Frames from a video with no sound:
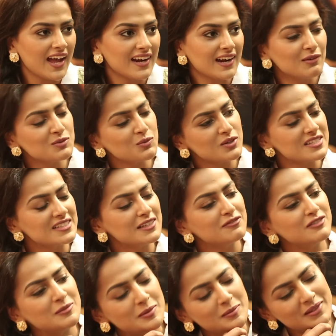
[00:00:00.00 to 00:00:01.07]
And I was watching
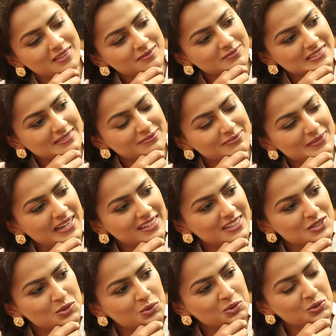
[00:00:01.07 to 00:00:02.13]
that film, I'm like,
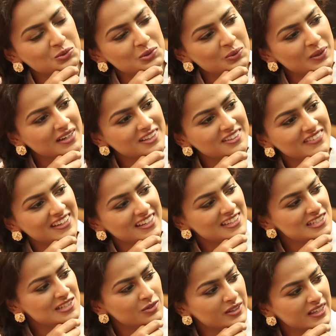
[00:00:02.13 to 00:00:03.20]
Maddy's so cute, look at the way
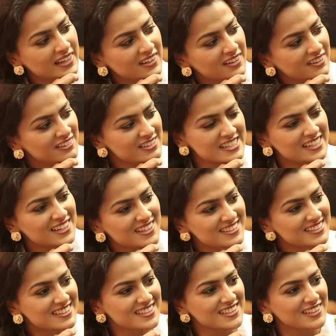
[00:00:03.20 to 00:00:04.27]
he's looking at her. She
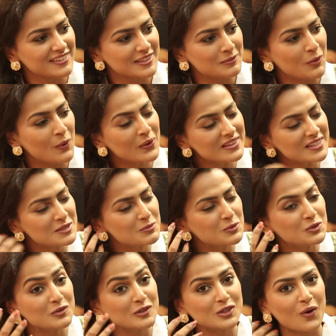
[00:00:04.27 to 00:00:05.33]
doesn't deserve him. All these
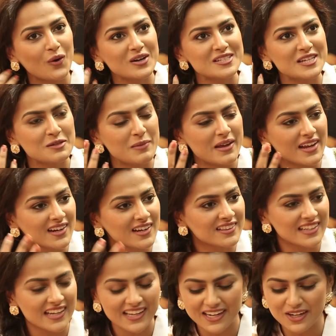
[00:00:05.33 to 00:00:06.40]
beautiful thoughts are in my head.
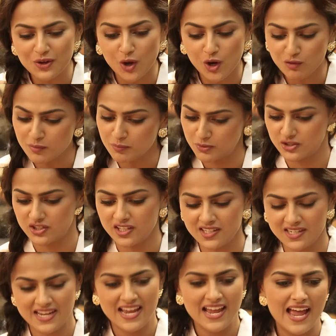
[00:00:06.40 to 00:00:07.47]
And then I get a call from
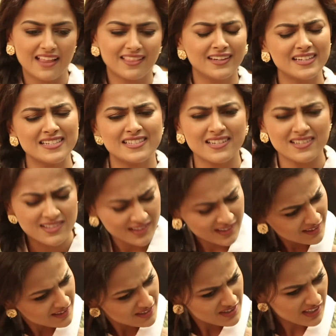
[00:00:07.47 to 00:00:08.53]
Pushkar. And then he says,
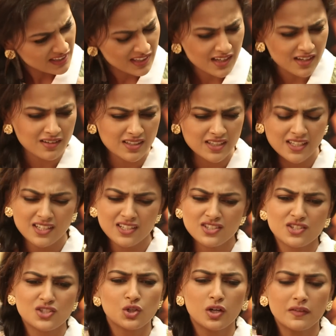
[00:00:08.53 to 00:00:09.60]
Shraddha,
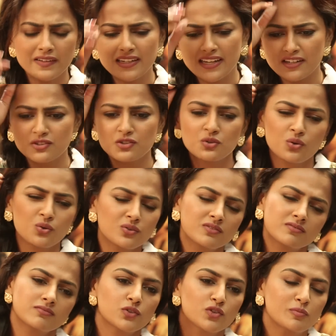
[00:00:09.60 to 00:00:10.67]
just thought we'd let you know
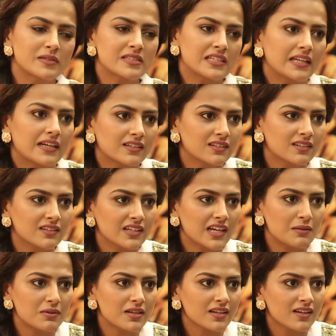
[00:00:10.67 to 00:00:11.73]
you have been selected.
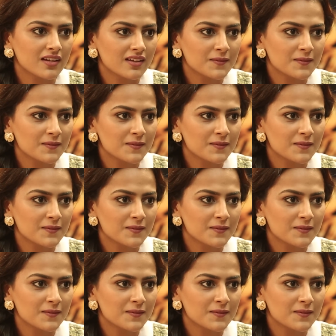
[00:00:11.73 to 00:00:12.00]
I'm like,